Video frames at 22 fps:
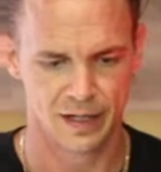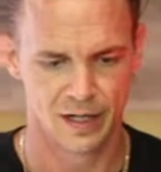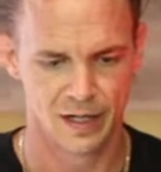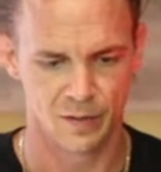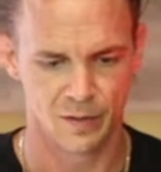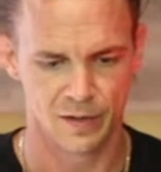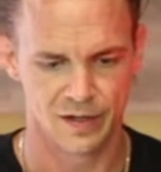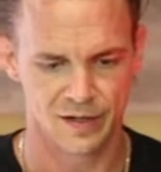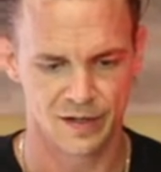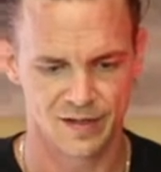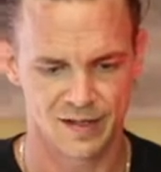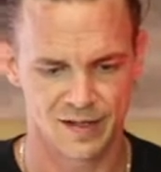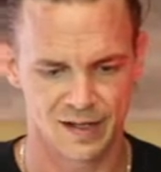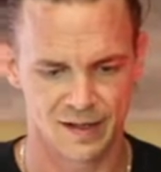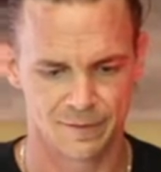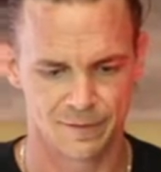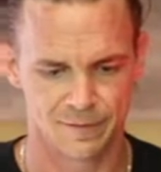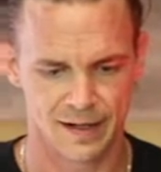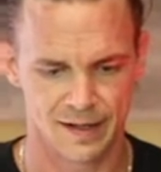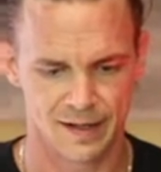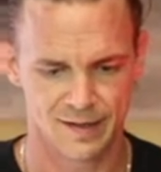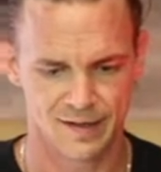we just in
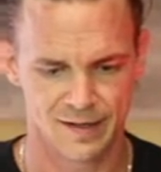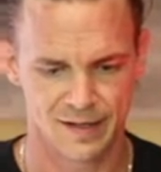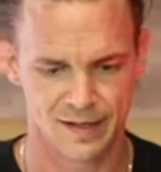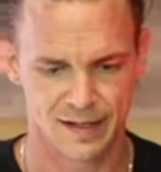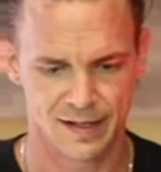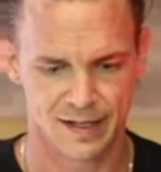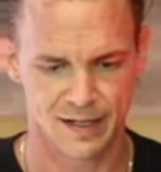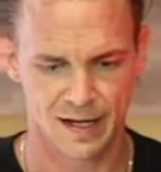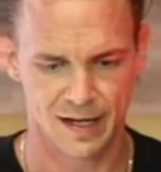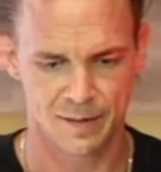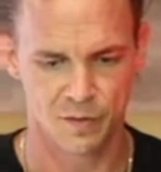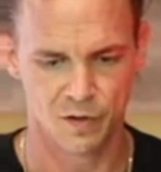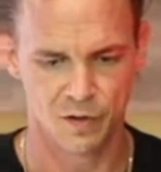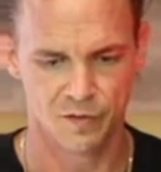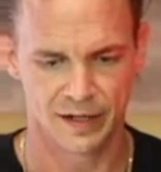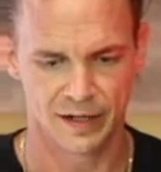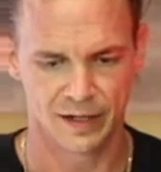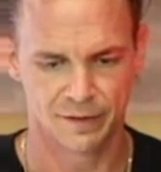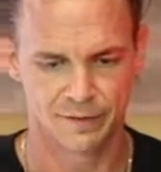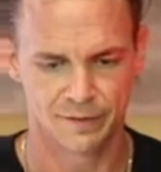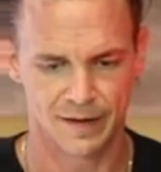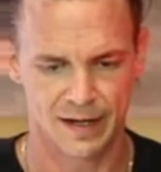phase C and moving
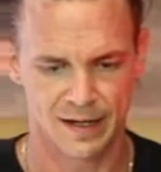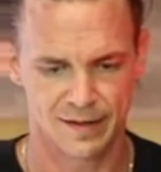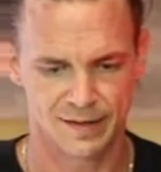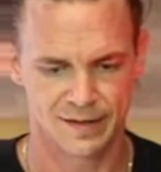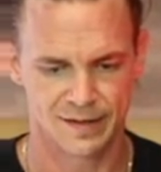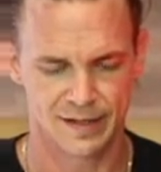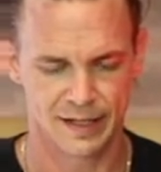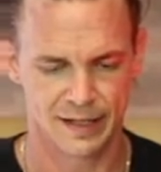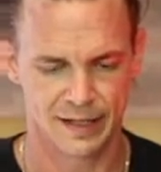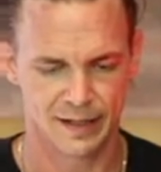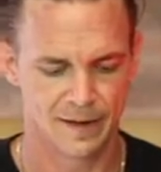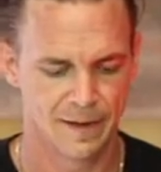into phase D.